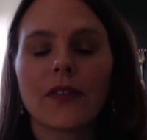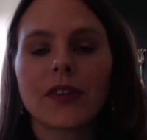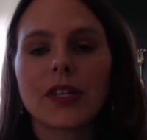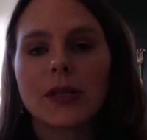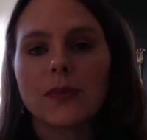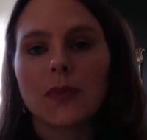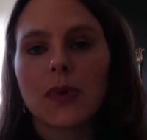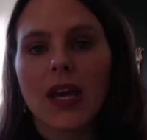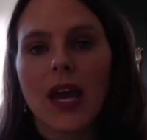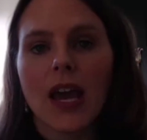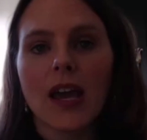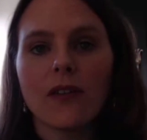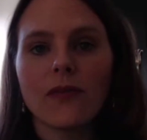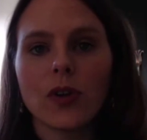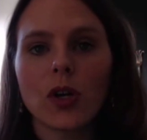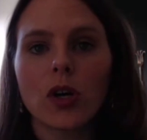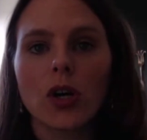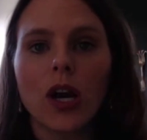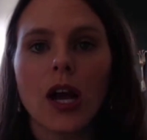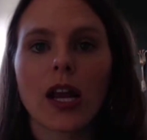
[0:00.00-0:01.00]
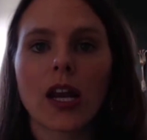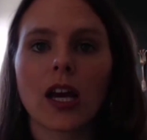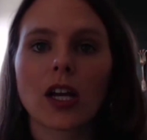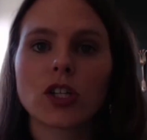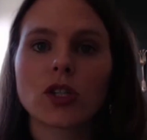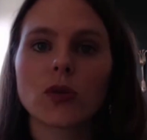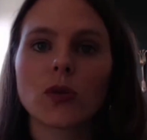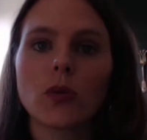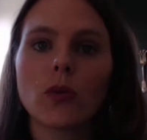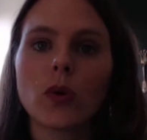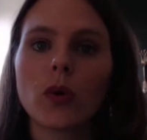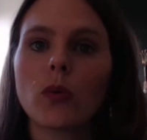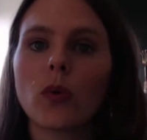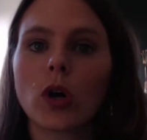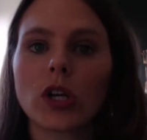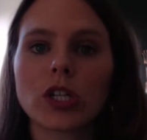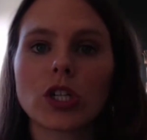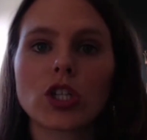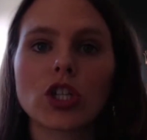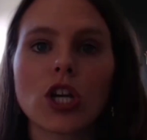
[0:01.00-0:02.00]
this behavior, and actually we
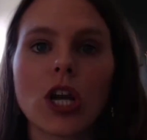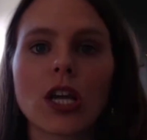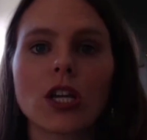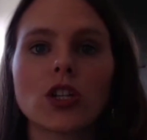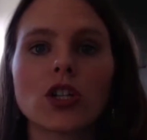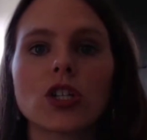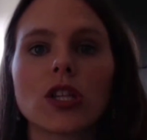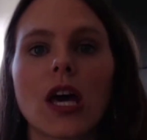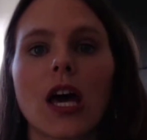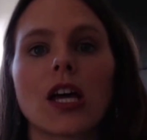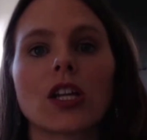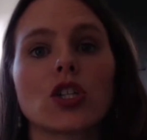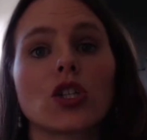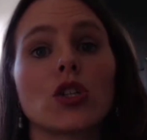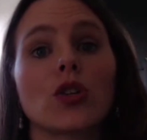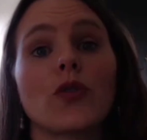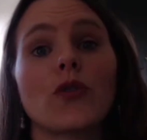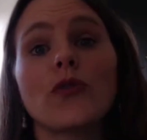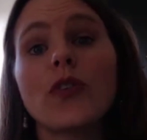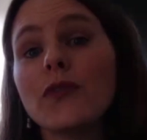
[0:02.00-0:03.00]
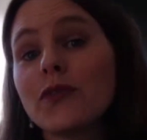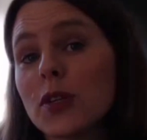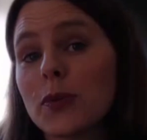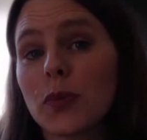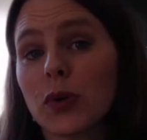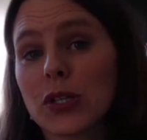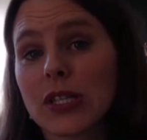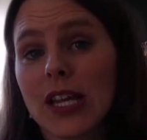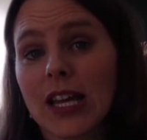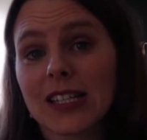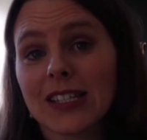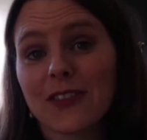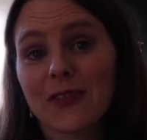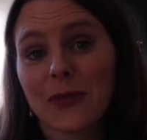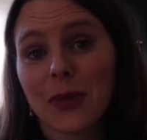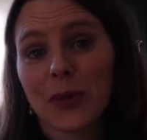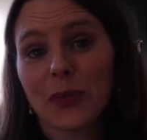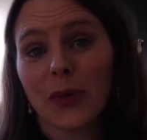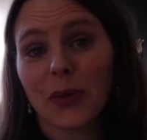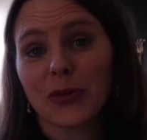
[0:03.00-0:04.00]
want to change that to 50%
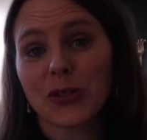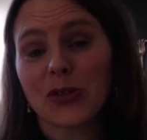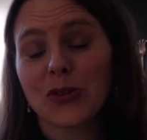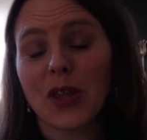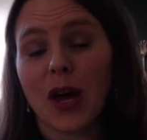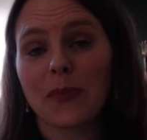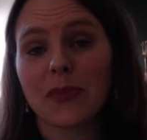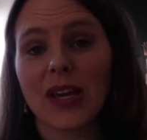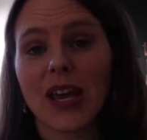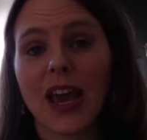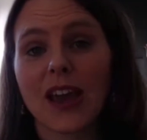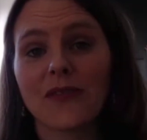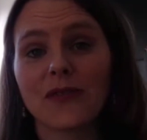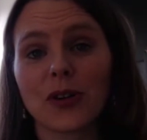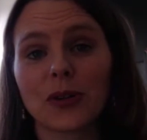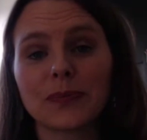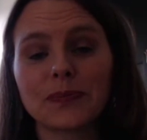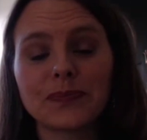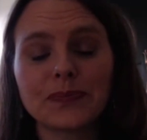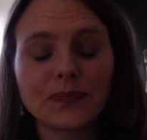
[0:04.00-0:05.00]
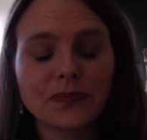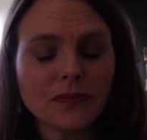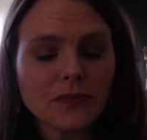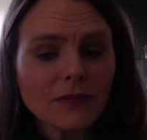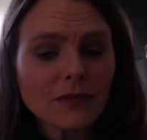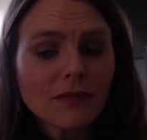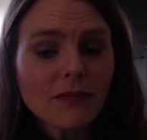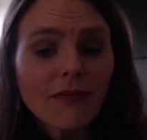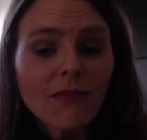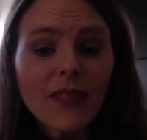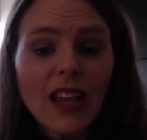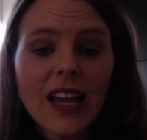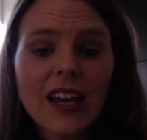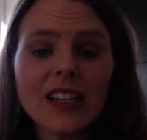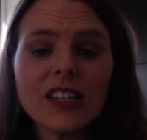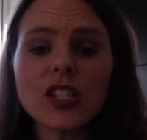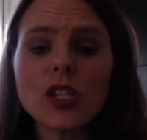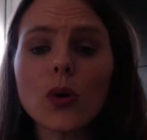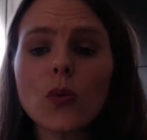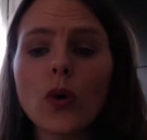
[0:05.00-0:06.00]
of people do that behavior.
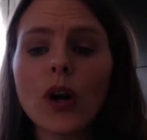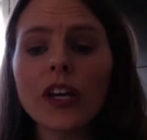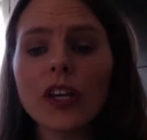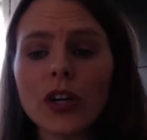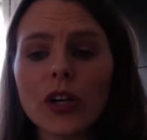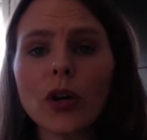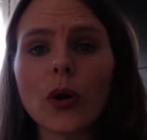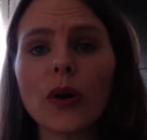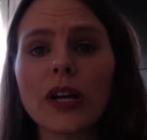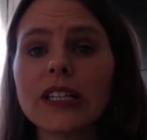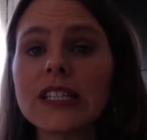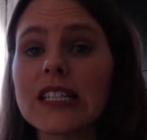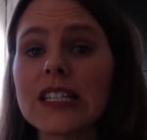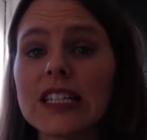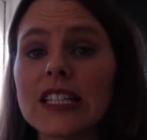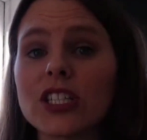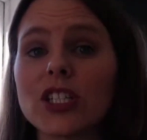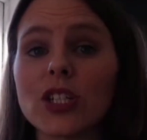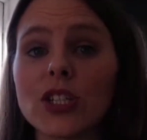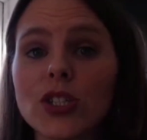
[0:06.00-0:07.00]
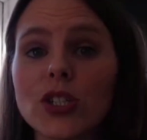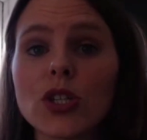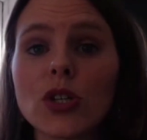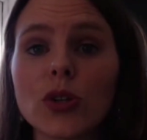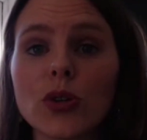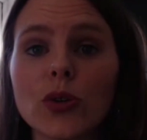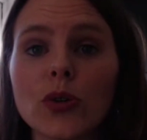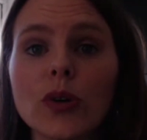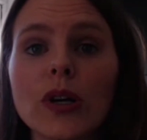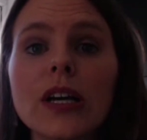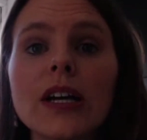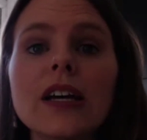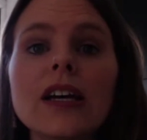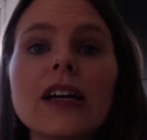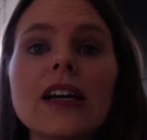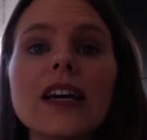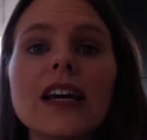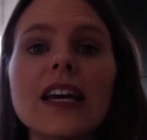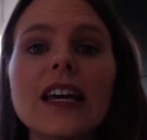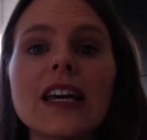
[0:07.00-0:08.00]
And so what you're going to need to do
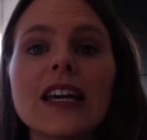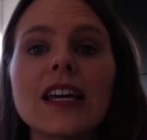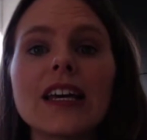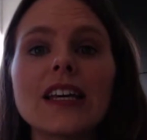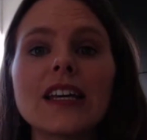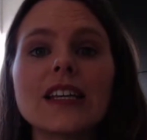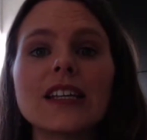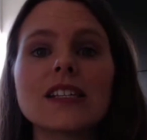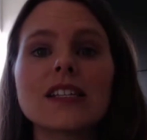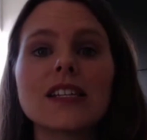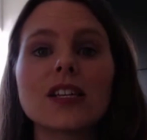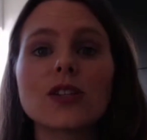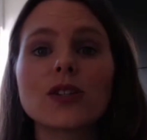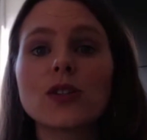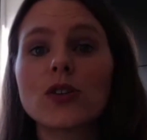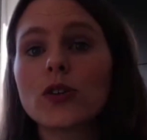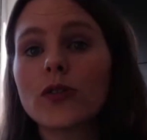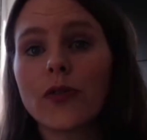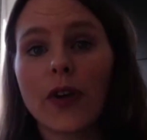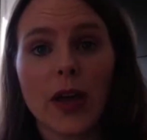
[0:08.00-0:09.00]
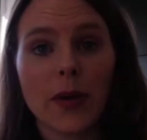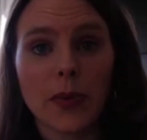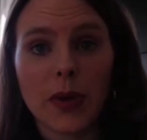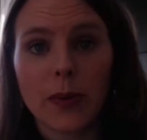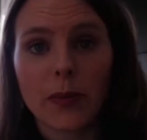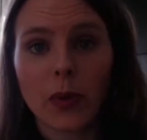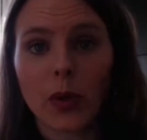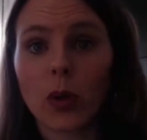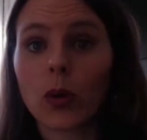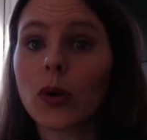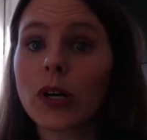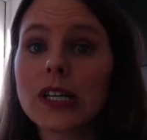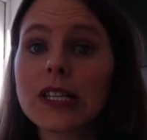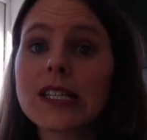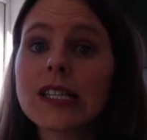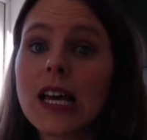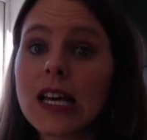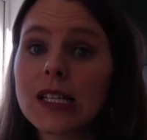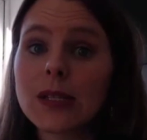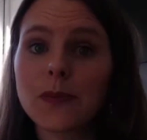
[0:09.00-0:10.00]
is survey people or
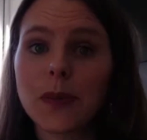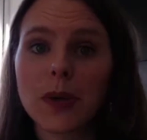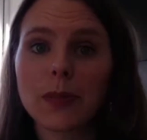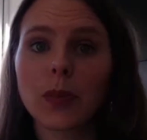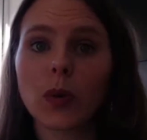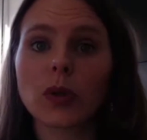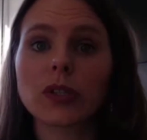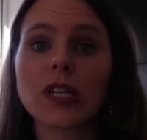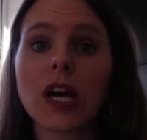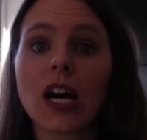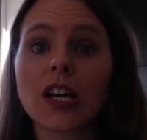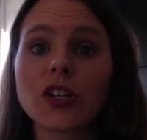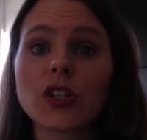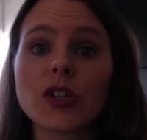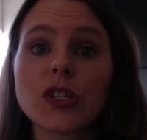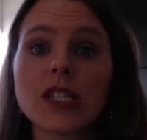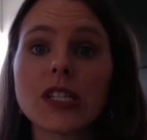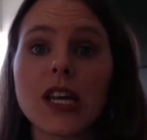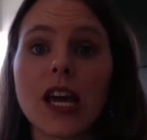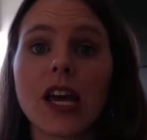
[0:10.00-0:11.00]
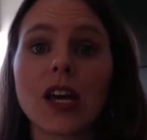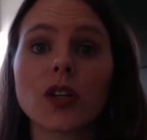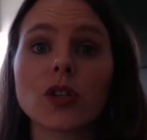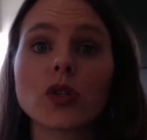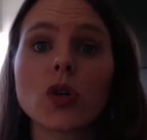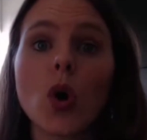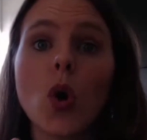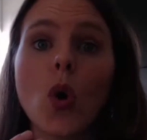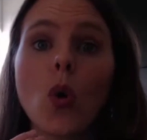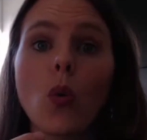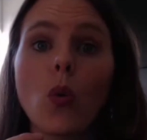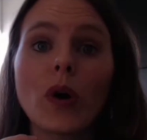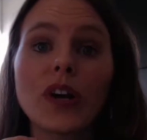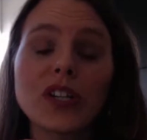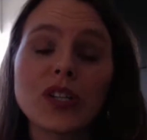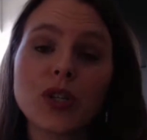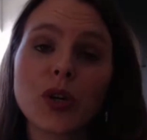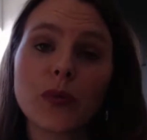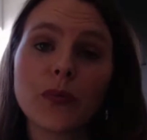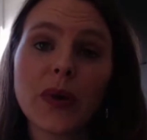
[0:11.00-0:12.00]
assess people to understand what
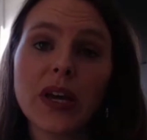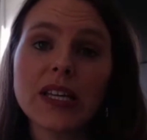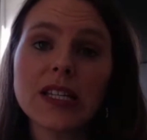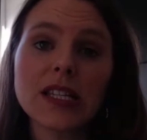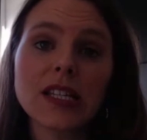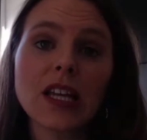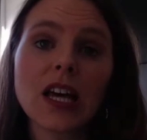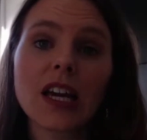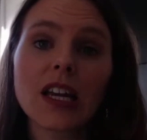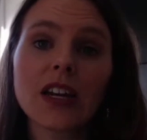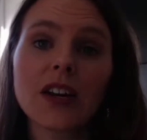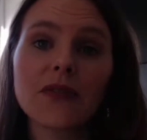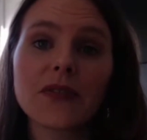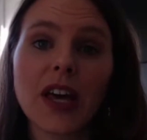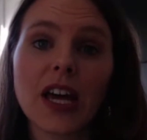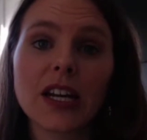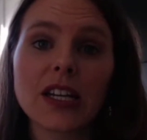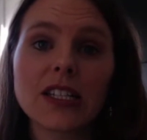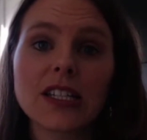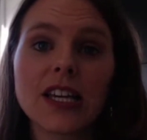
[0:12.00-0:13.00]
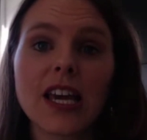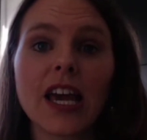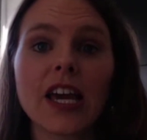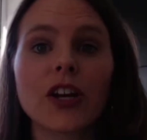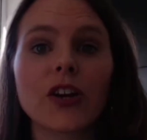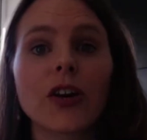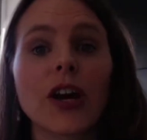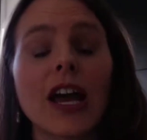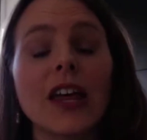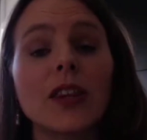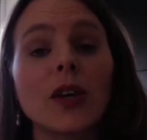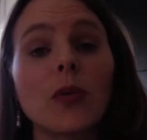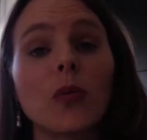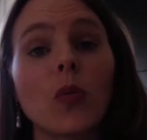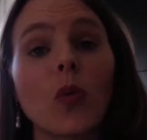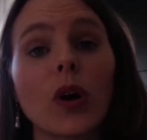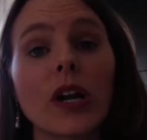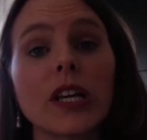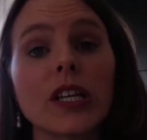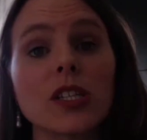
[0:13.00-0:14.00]
is your baseline of that indicator, and
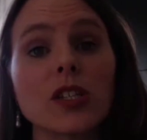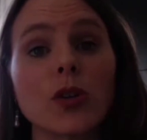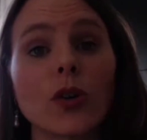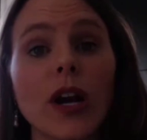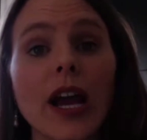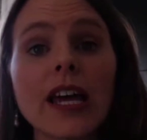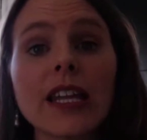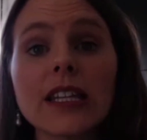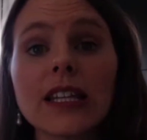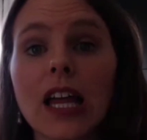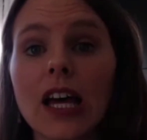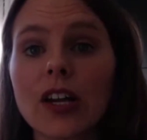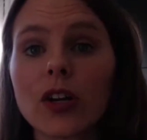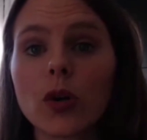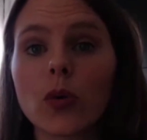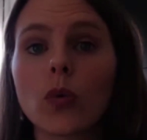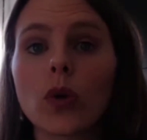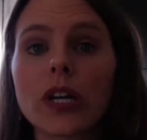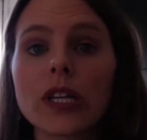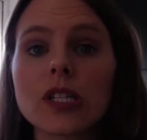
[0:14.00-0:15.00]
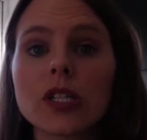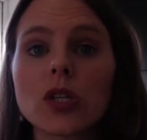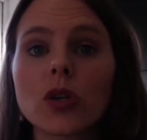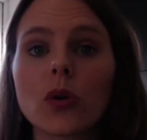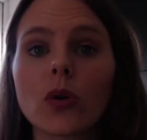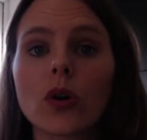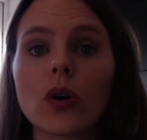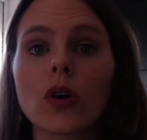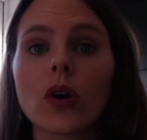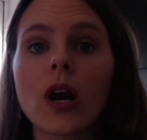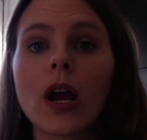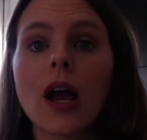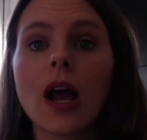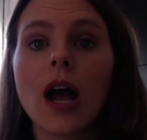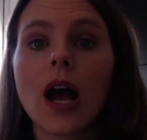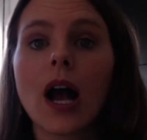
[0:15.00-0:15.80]
then what is your end line, or what is your